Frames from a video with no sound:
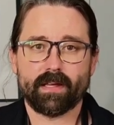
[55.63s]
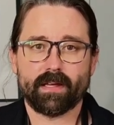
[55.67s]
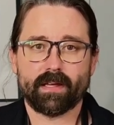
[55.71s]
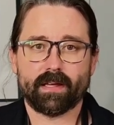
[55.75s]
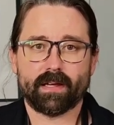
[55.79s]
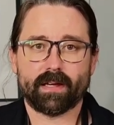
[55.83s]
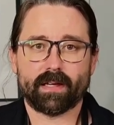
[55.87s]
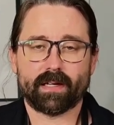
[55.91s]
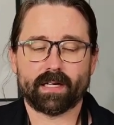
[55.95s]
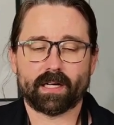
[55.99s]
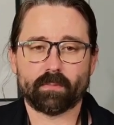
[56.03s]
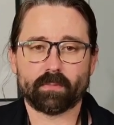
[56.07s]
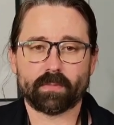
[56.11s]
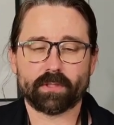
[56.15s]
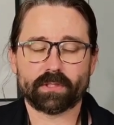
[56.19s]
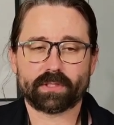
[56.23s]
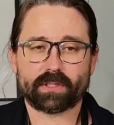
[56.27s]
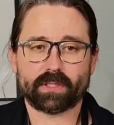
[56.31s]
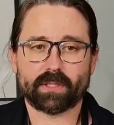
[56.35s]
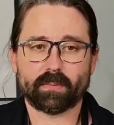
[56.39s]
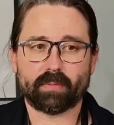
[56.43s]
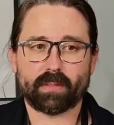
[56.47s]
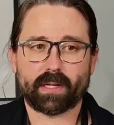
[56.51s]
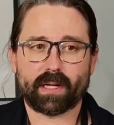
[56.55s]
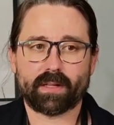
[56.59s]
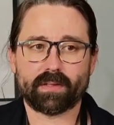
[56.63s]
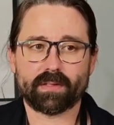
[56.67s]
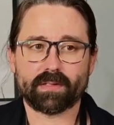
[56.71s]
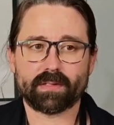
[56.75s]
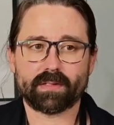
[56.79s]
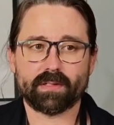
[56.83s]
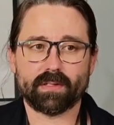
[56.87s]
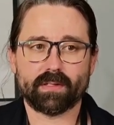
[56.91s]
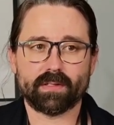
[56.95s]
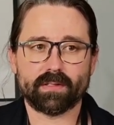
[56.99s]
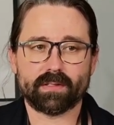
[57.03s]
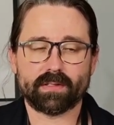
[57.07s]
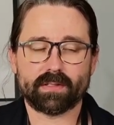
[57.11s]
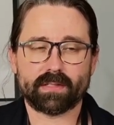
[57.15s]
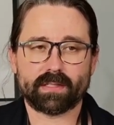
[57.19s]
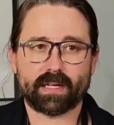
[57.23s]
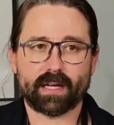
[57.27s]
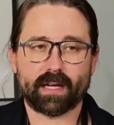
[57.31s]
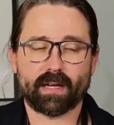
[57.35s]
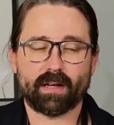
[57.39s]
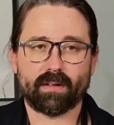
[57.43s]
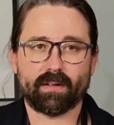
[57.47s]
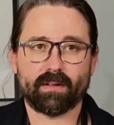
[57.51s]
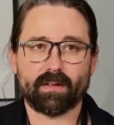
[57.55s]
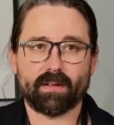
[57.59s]
And I'm just going to play this
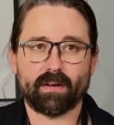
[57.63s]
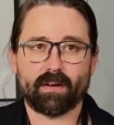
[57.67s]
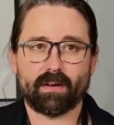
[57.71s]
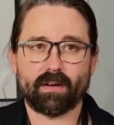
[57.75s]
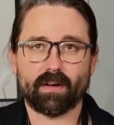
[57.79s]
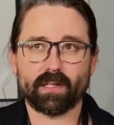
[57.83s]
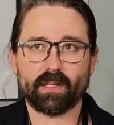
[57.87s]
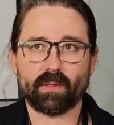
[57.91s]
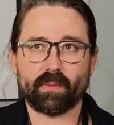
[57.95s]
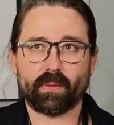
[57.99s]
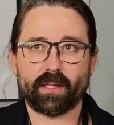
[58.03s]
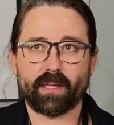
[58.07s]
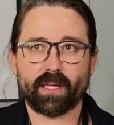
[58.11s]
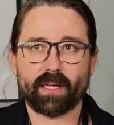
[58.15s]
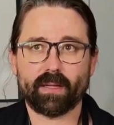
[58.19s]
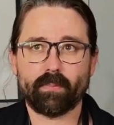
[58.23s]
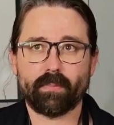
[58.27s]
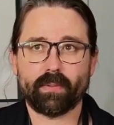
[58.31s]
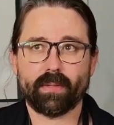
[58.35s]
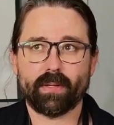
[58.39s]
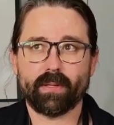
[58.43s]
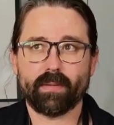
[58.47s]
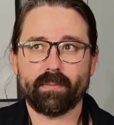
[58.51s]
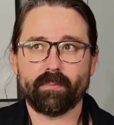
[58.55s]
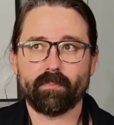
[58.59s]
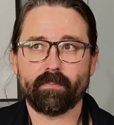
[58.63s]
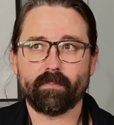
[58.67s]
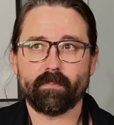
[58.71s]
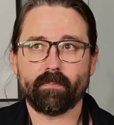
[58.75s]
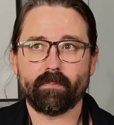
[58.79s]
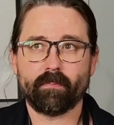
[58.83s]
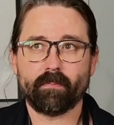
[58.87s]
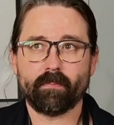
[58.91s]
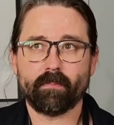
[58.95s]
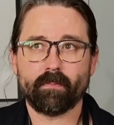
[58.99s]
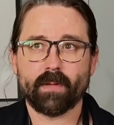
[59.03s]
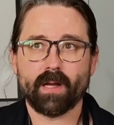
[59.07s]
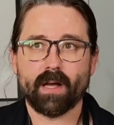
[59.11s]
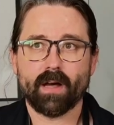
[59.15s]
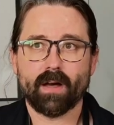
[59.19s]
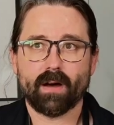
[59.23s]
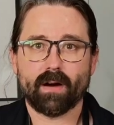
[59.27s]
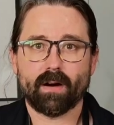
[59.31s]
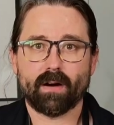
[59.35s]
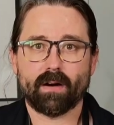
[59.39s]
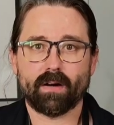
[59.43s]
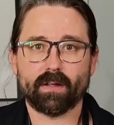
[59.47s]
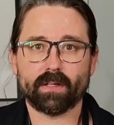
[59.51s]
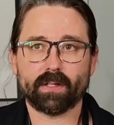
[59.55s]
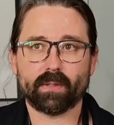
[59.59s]
scale all the way up,
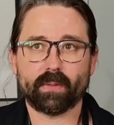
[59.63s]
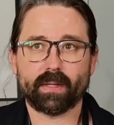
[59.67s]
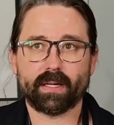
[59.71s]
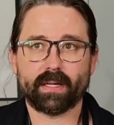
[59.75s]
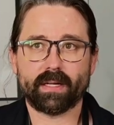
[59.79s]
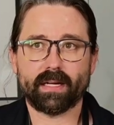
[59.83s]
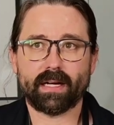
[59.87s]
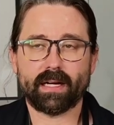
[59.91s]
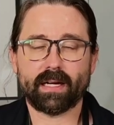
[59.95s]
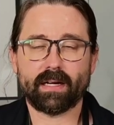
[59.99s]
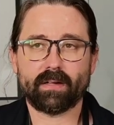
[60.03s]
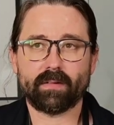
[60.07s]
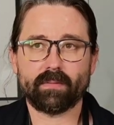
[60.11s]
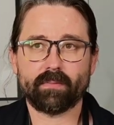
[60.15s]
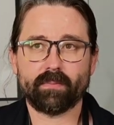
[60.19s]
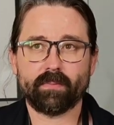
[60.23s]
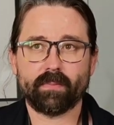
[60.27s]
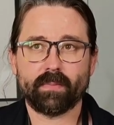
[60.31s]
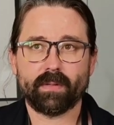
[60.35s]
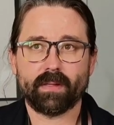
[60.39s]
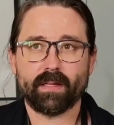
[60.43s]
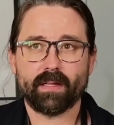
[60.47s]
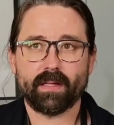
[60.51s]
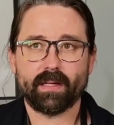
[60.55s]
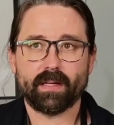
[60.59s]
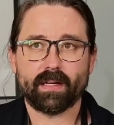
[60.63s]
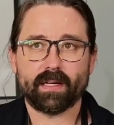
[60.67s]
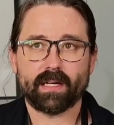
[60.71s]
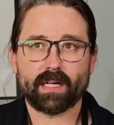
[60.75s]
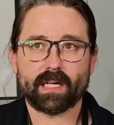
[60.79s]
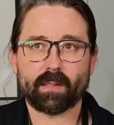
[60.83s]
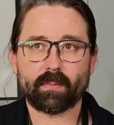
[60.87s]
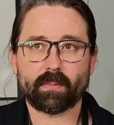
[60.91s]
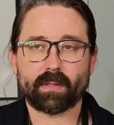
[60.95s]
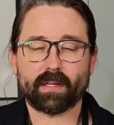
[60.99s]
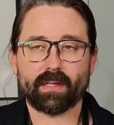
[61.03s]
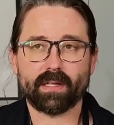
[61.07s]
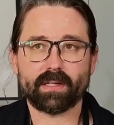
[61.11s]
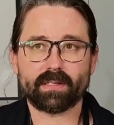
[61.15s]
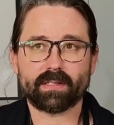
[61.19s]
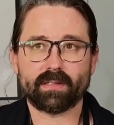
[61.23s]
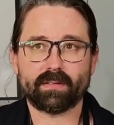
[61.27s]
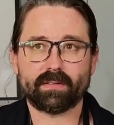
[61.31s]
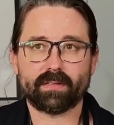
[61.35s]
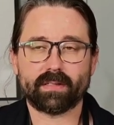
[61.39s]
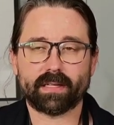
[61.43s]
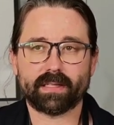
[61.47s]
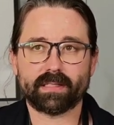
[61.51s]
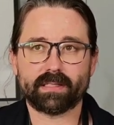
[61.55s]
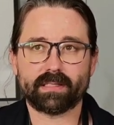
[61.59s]
all the way down, and I'm going to listen to
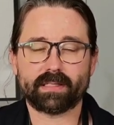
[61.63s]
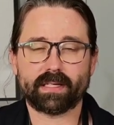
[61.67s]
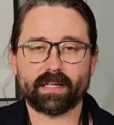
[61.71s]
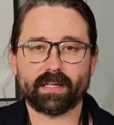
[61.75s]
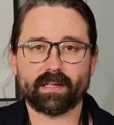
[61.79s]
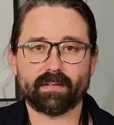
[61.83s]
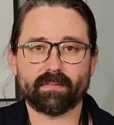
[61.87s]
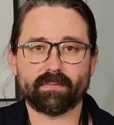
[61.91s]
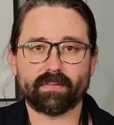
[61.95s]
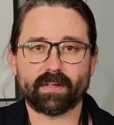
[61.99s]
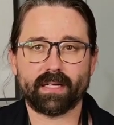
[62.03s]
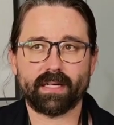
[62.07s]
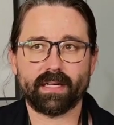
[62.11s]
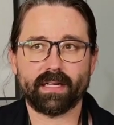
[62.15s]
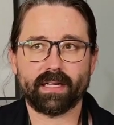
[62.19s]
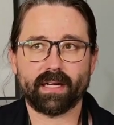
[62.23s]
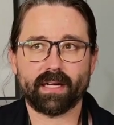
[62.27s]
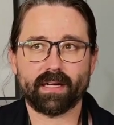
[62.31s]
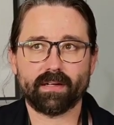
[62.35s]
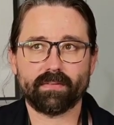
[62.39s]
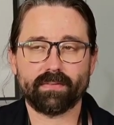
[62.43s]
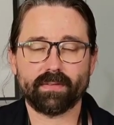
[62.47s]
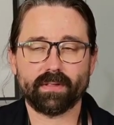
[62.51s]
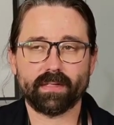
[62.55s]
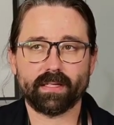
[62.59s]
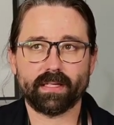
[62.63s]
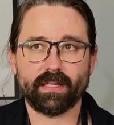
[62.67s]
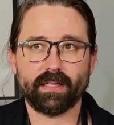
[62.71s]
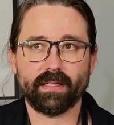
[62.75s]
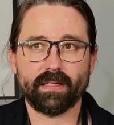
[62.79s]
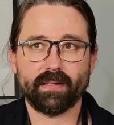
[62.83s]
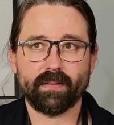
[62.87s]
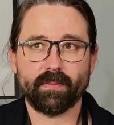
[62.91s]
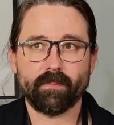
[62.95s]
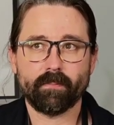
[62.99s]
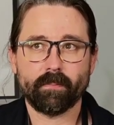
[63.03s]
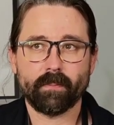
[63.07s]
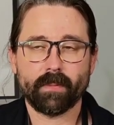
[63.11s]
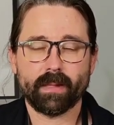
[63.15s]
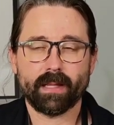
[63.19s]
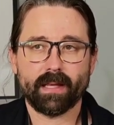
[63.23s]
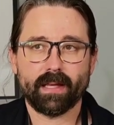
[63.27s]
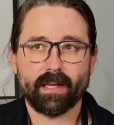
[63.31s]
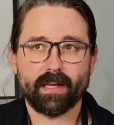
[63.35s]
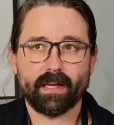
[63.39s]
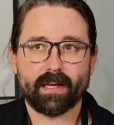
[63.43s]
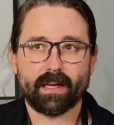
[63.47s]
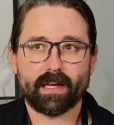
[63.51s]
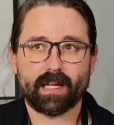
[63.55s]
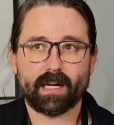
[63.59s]
that scale very carefully,
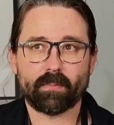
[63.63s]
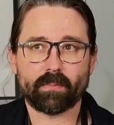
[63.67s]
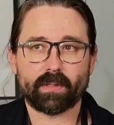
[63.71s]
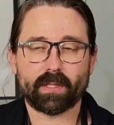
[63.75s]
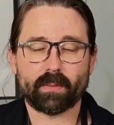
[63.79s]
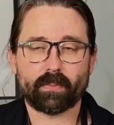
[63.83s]
and I'm going to